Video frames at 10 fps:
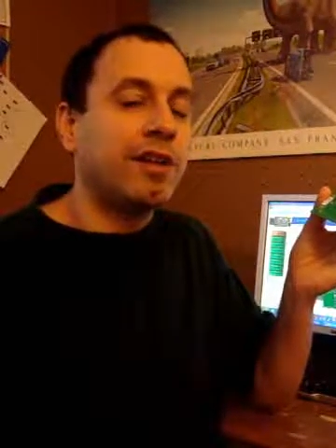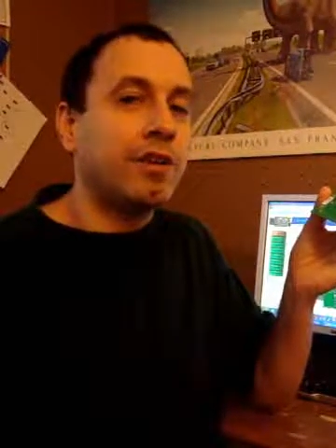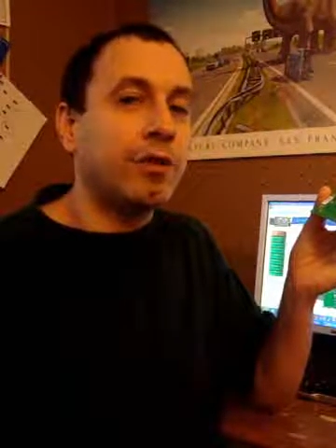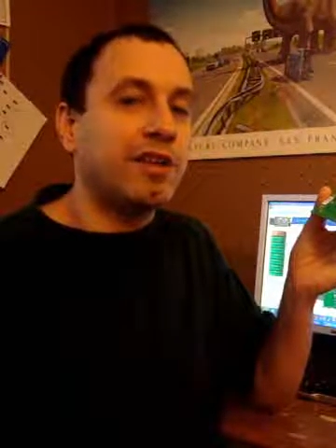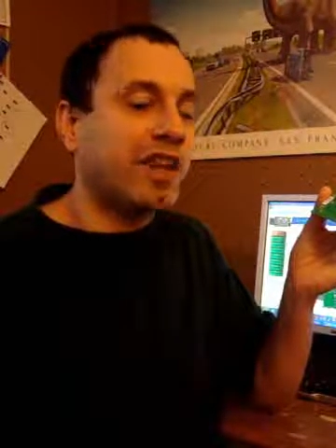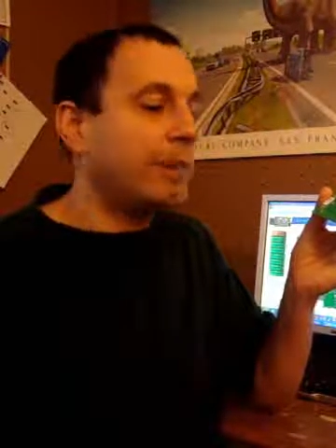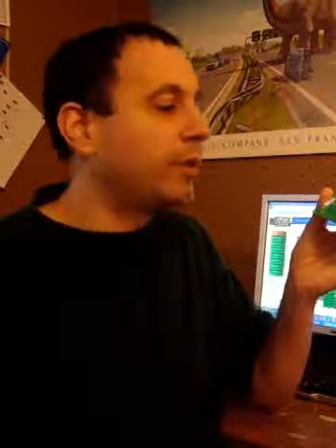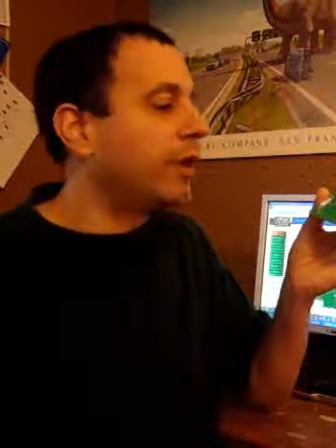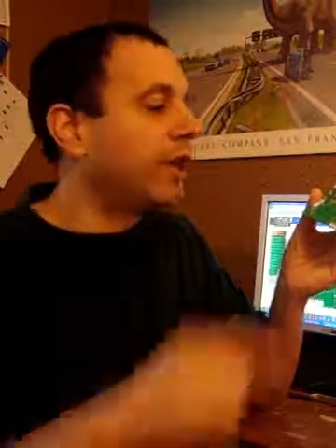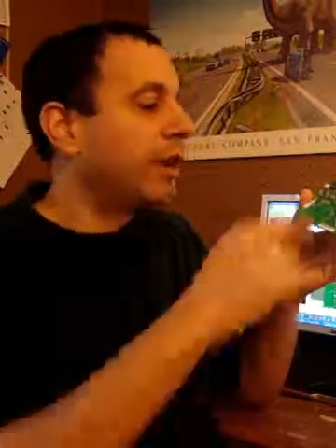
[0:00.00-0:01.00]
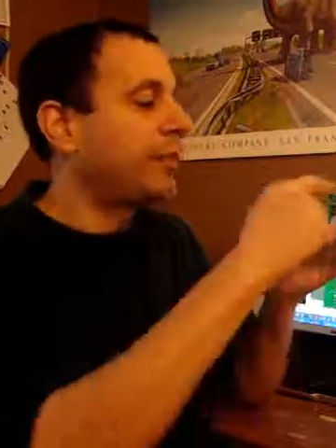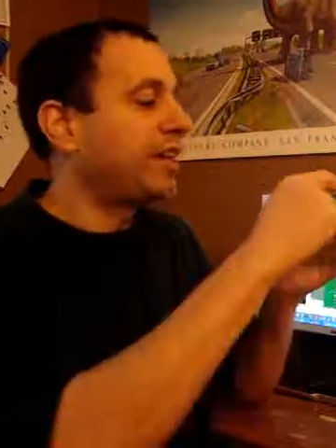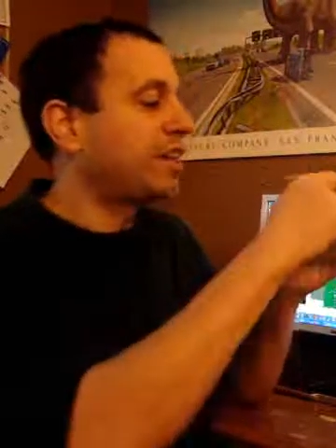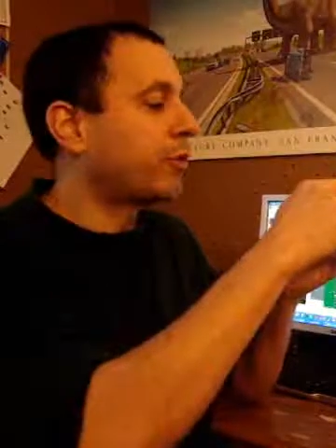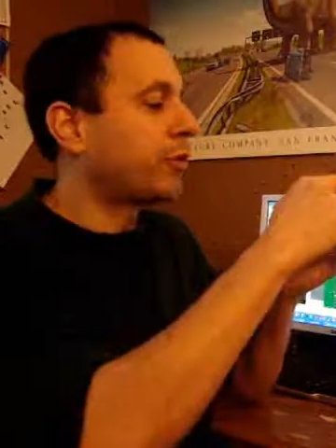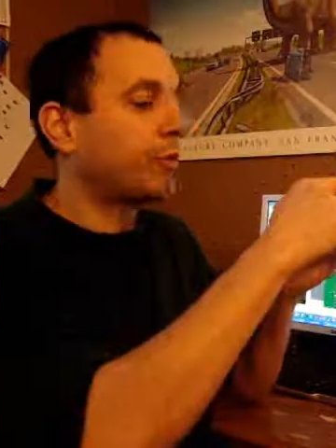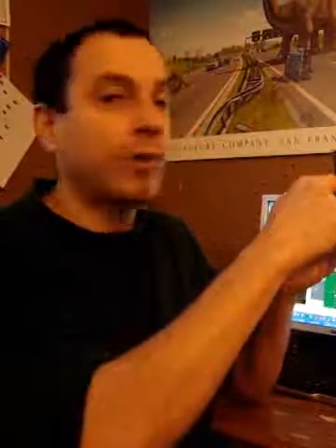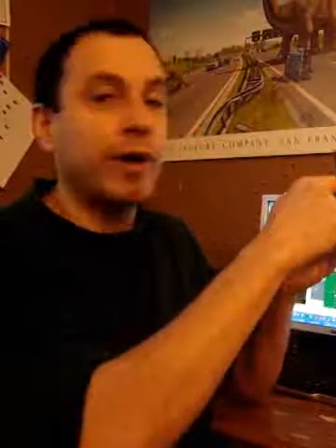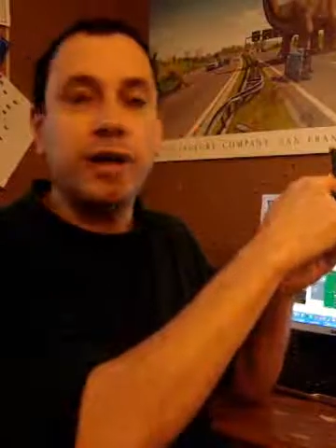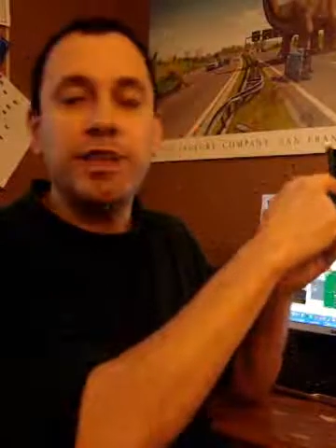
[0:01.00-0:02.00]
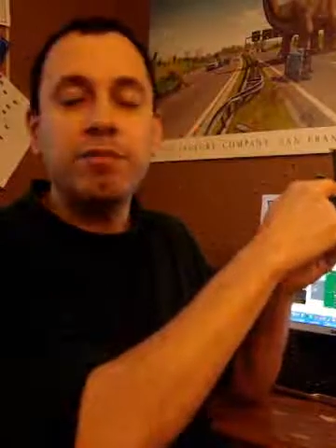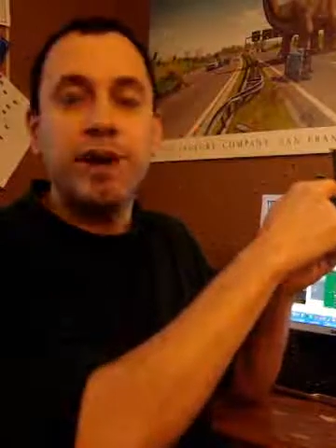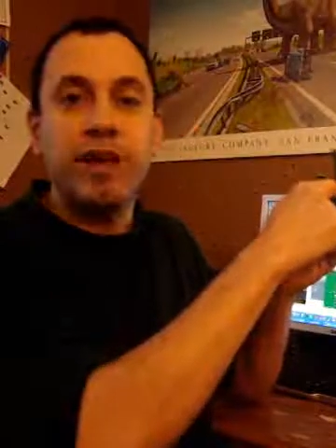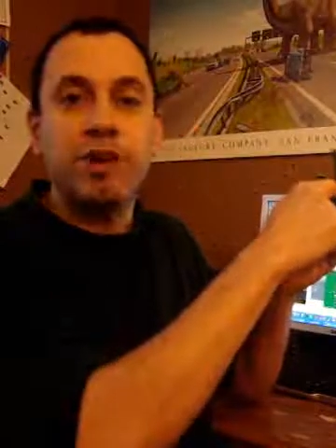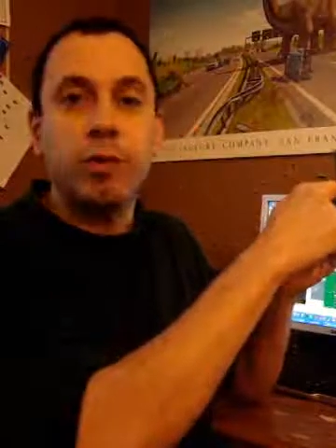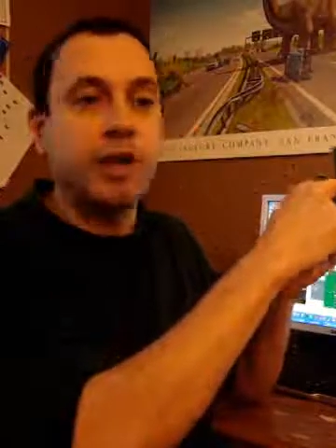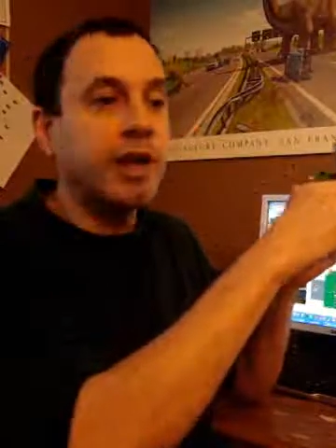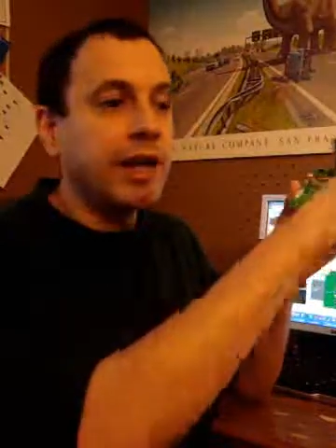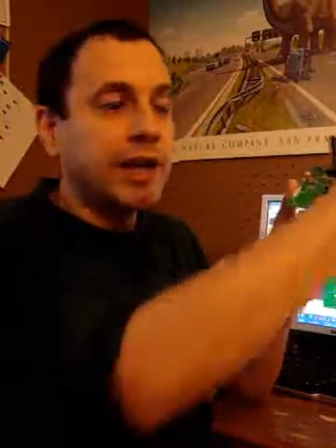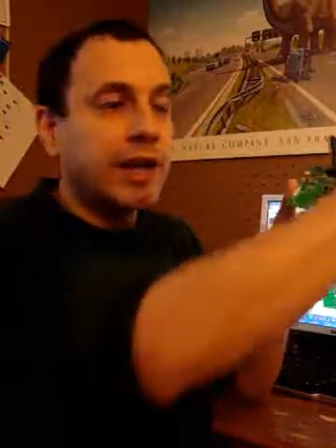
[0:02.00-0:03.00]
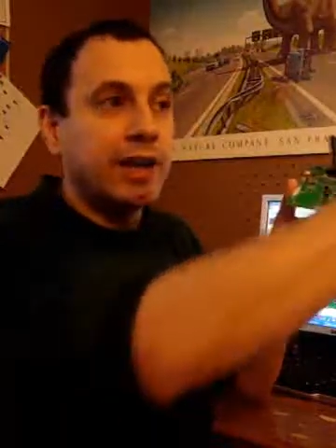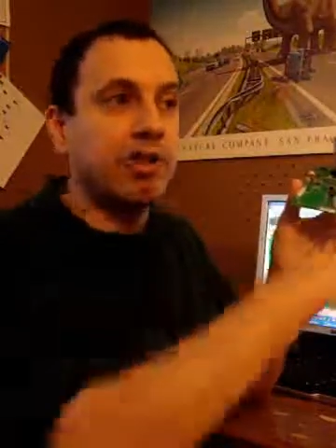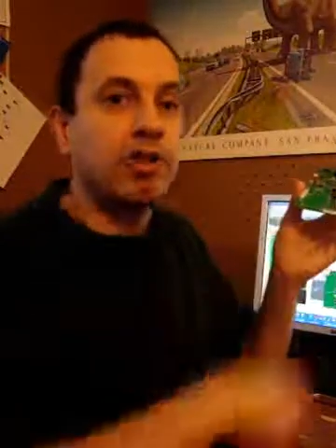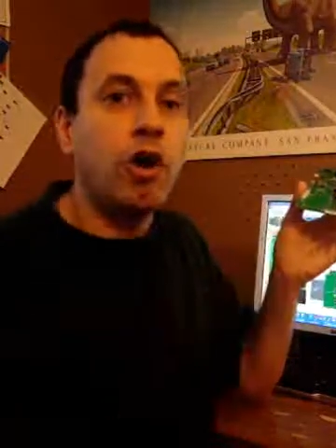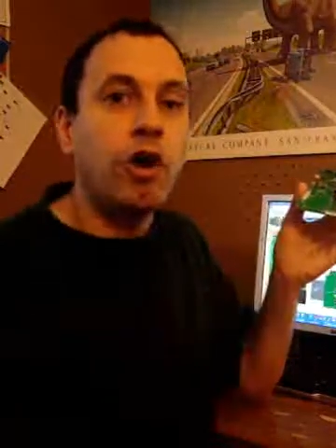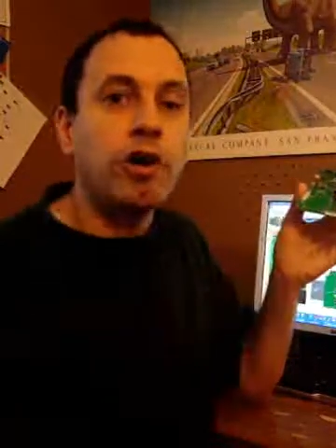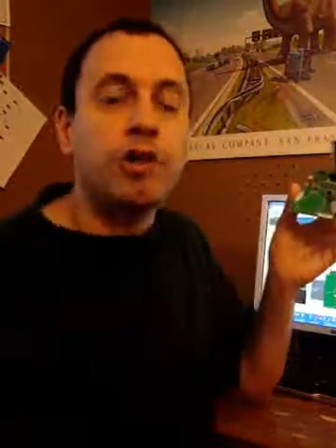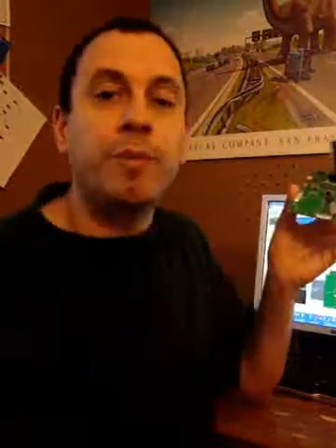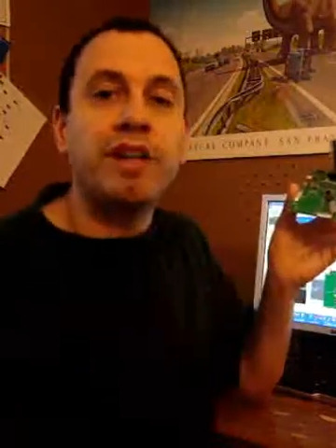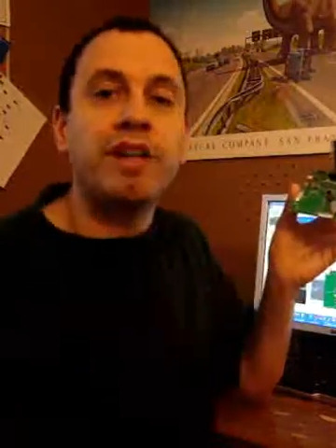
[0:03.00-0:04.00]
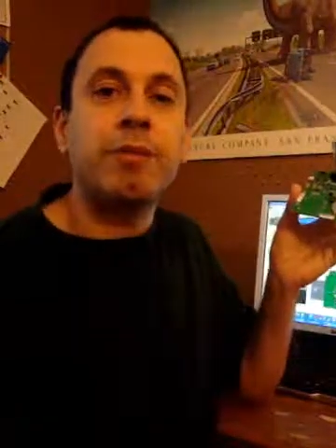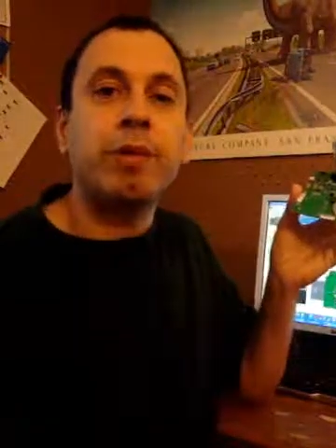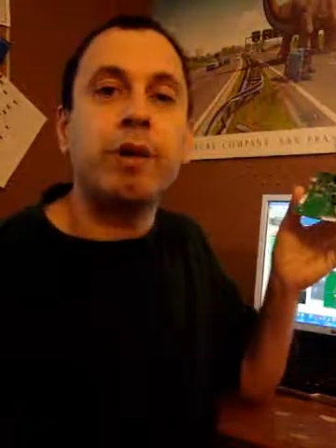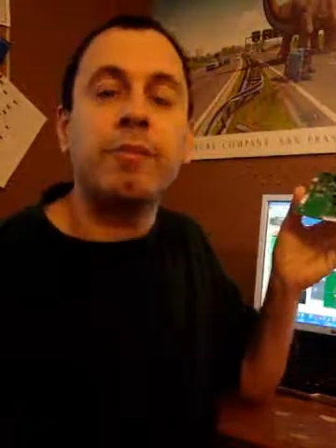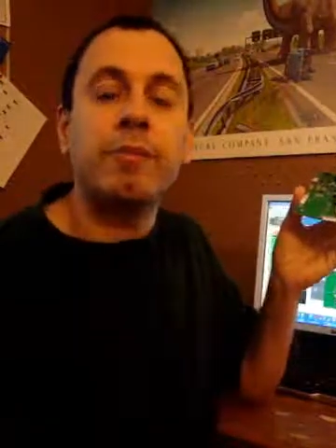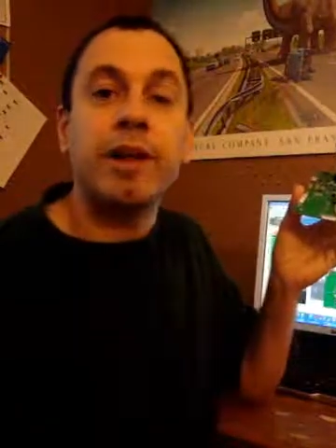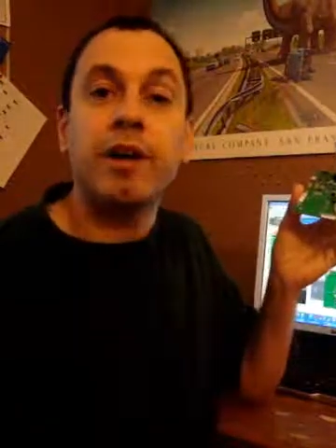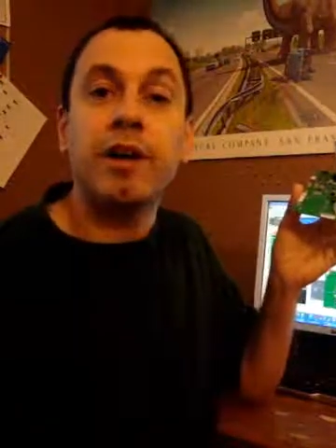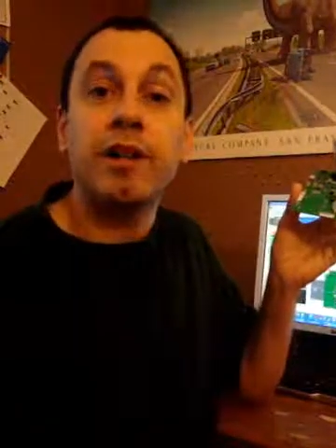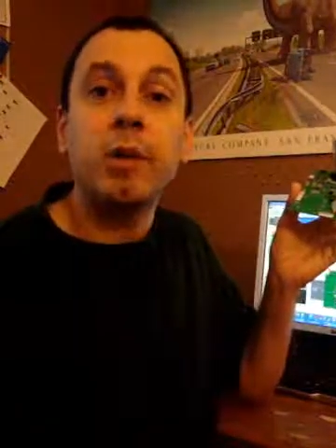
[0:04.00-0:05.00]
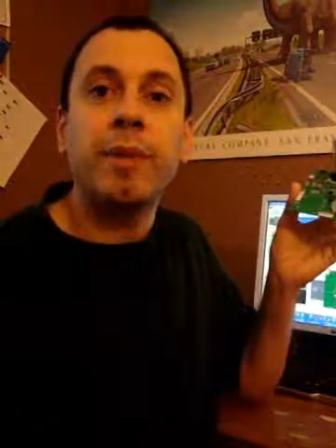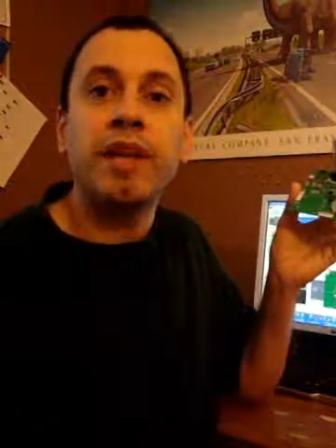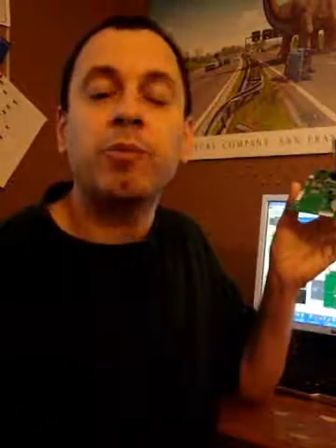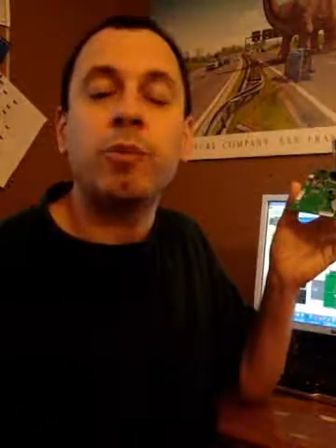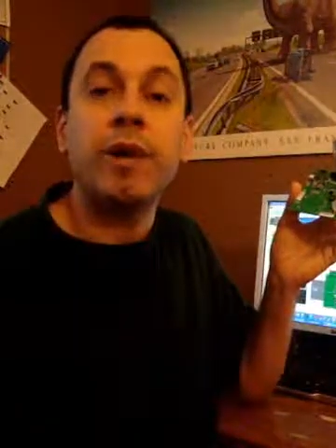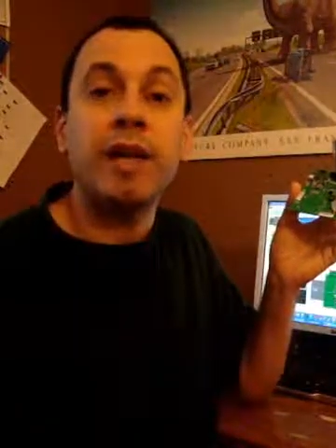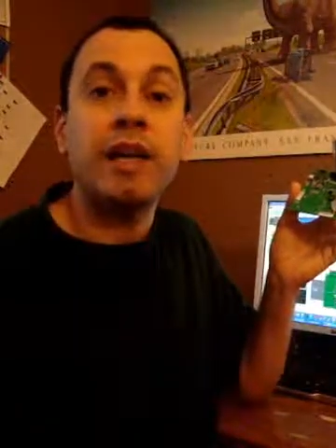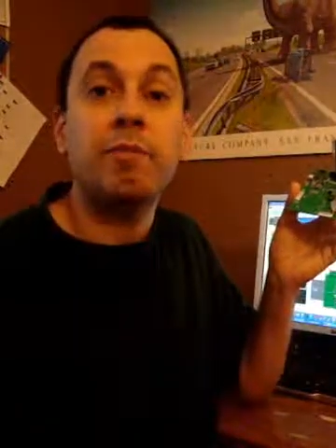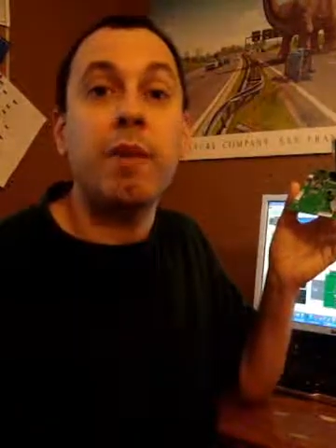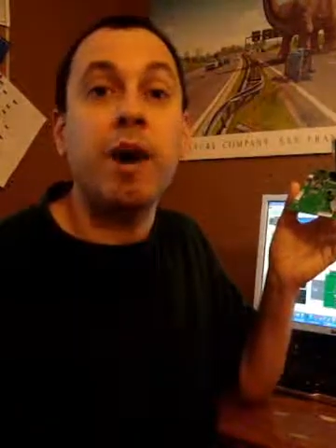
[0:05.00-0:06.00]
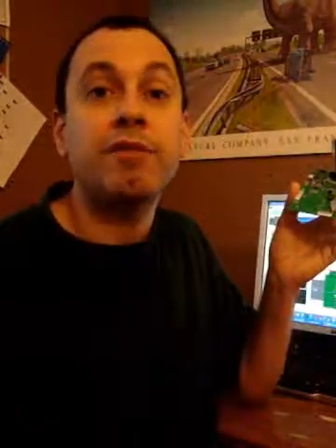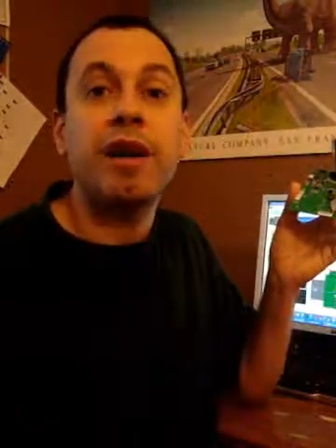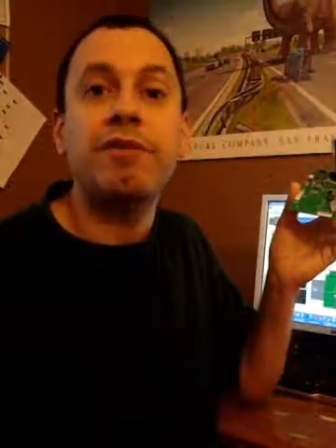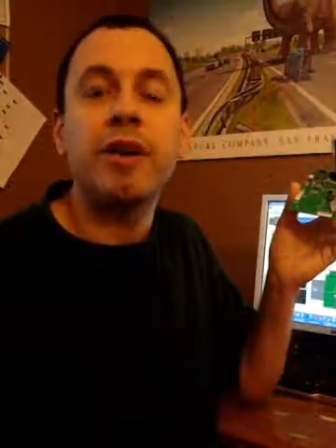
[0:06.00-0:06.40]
So for example, a basic program running on this badge board can actually talk to a basic program running on another badge board, and he can modify